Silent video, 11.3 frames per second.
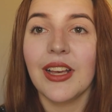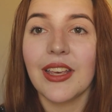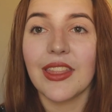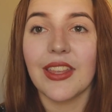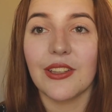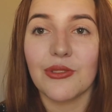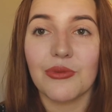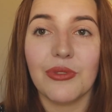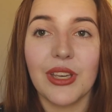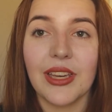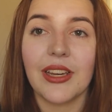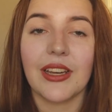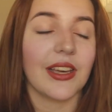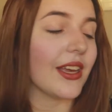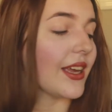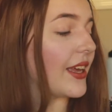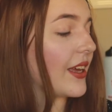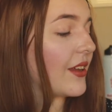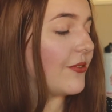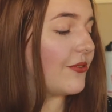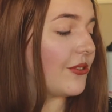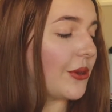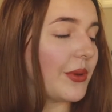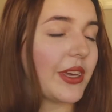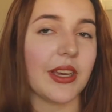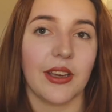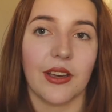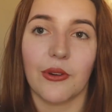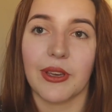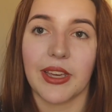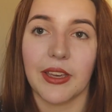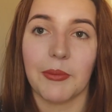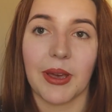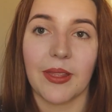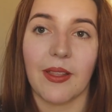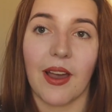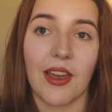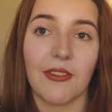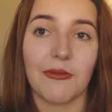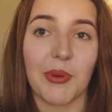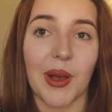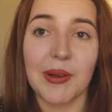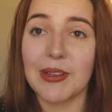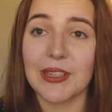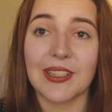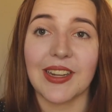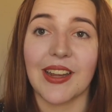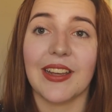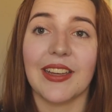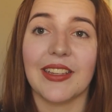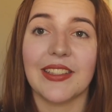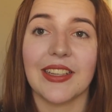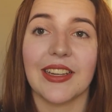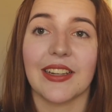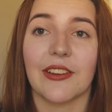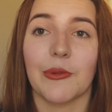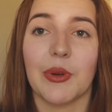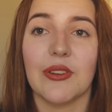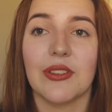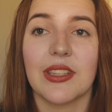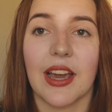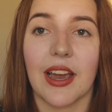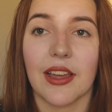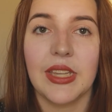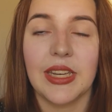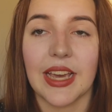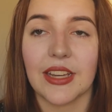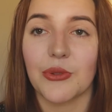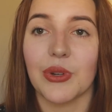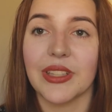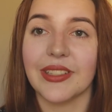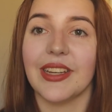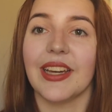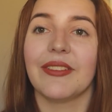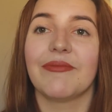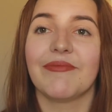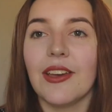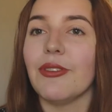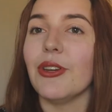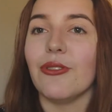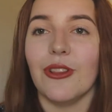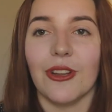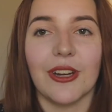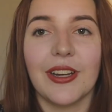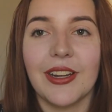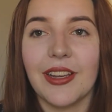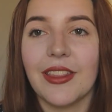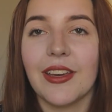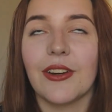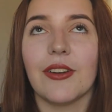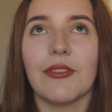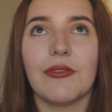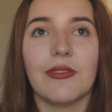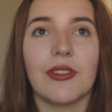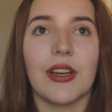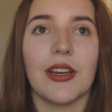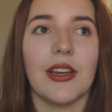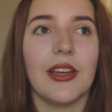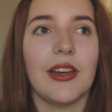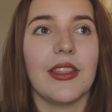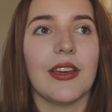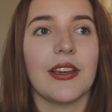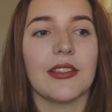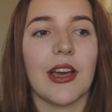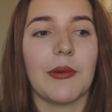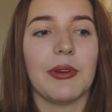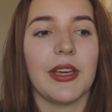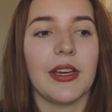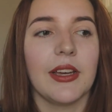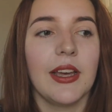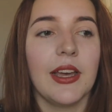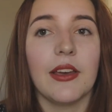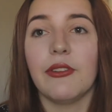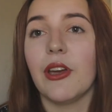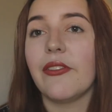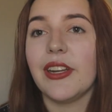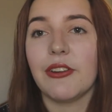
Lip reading: this week and filming a week in my life Bible studies, and I'll post that next Wednesday. If you learn anything or if anything is happening, if you have any